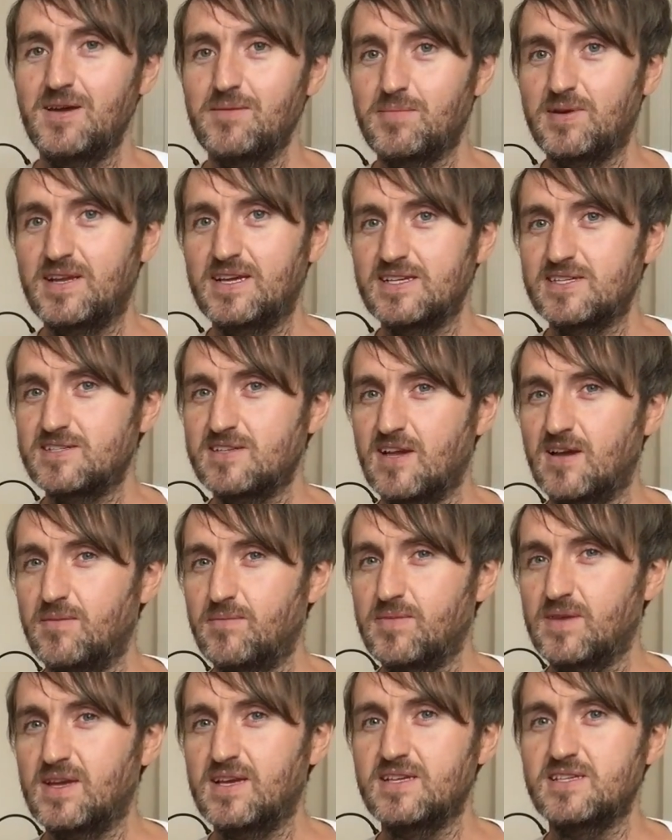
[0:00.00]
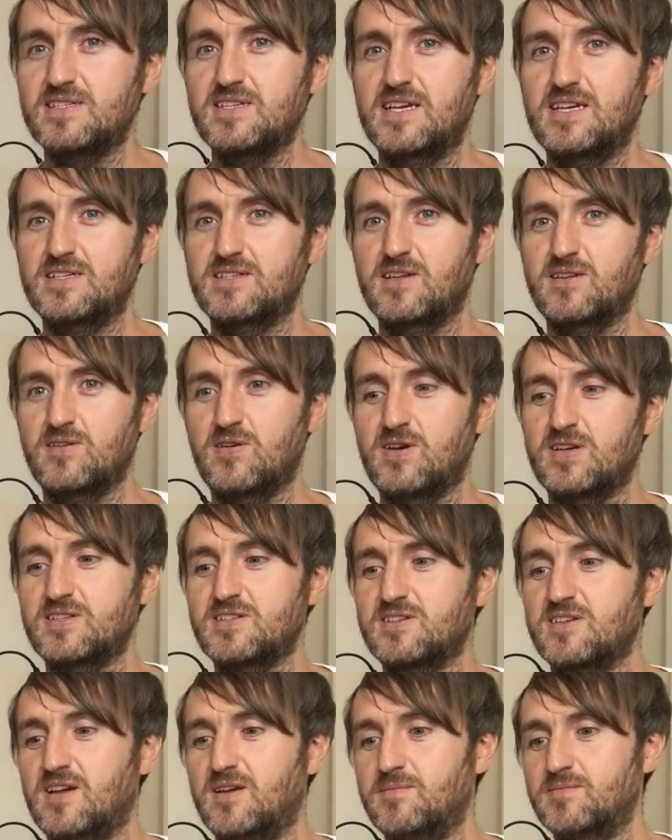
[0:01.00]
But it's um, it's it's a
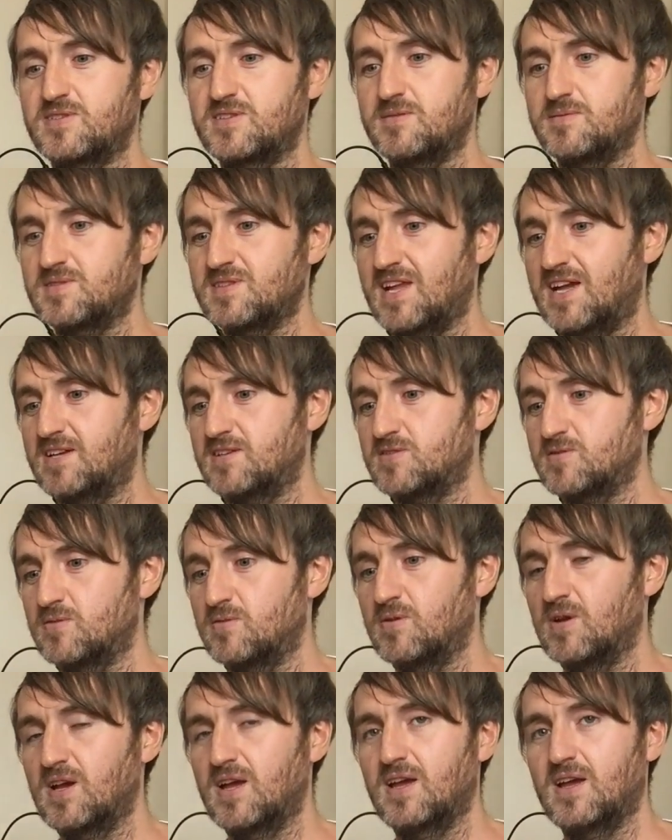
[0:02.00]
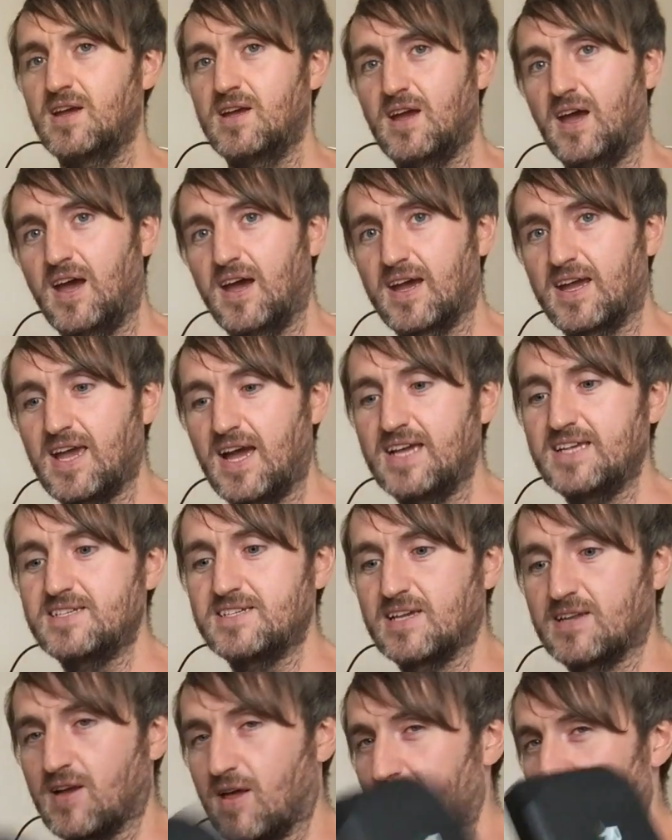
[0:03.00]
nice um, substantial uh,
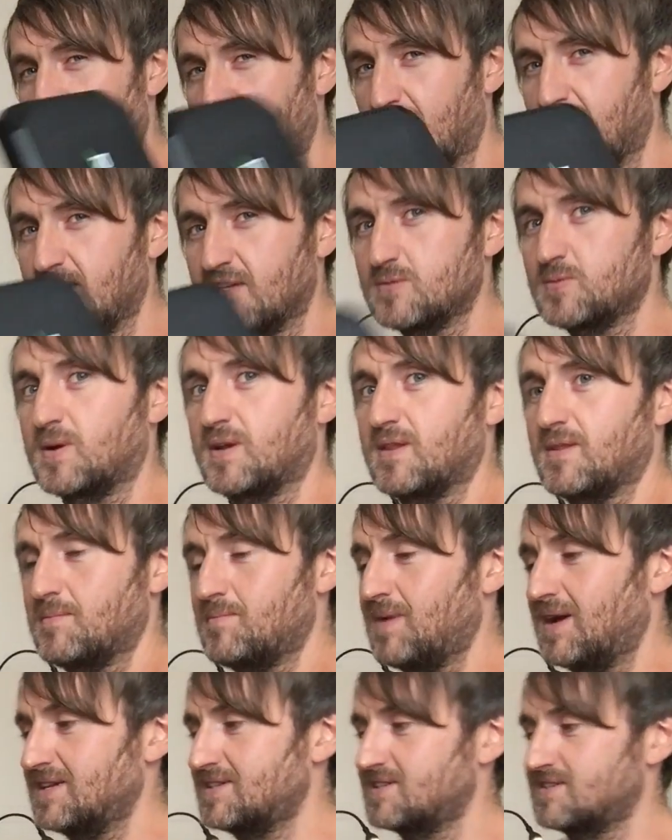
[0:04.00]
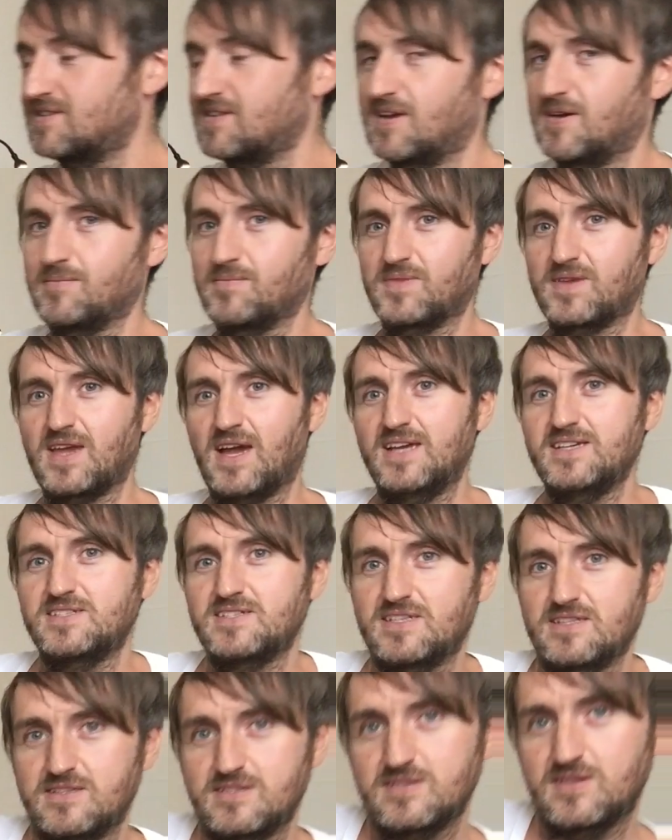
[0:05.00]
casing. I think it's one of the best um,
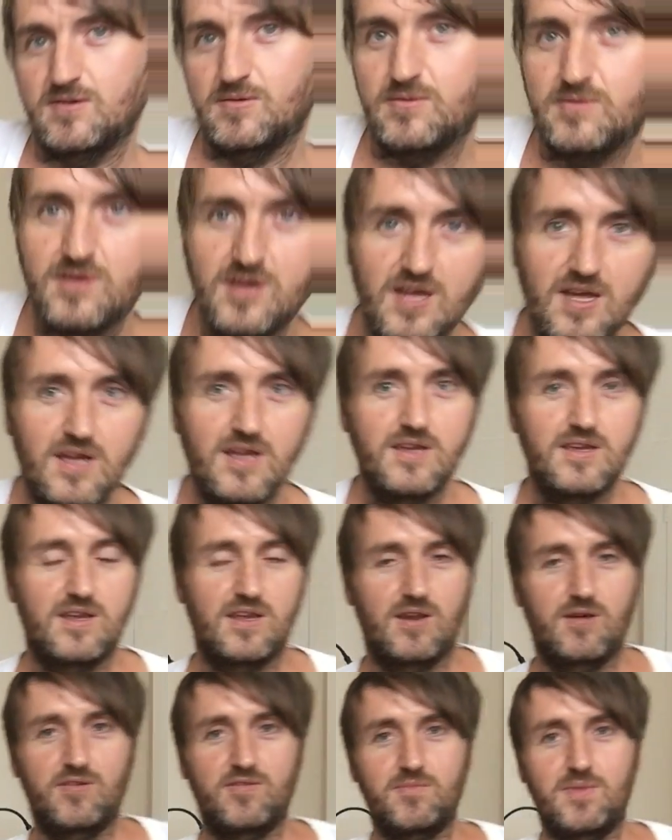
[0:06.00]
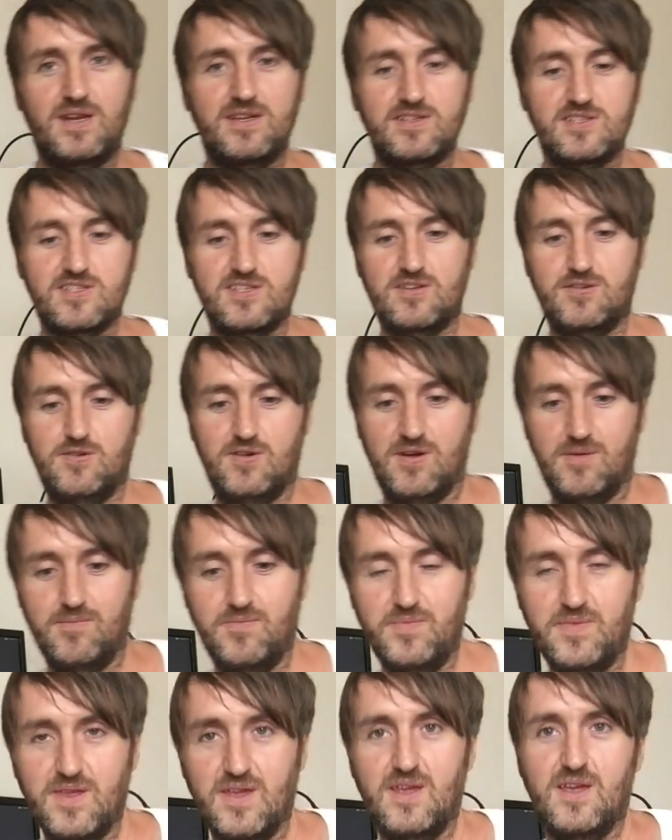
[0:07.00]
casings that you know we've managed to
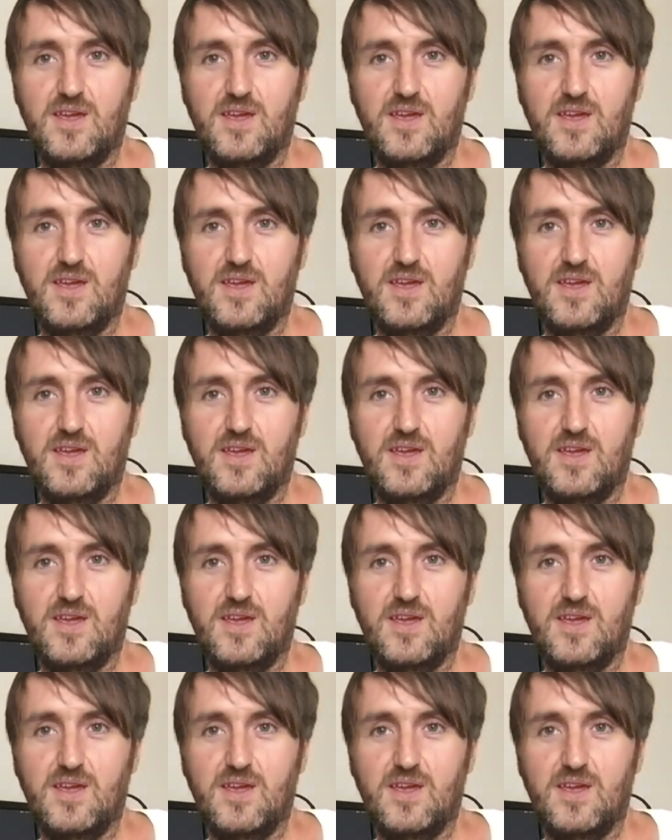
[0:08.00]
um,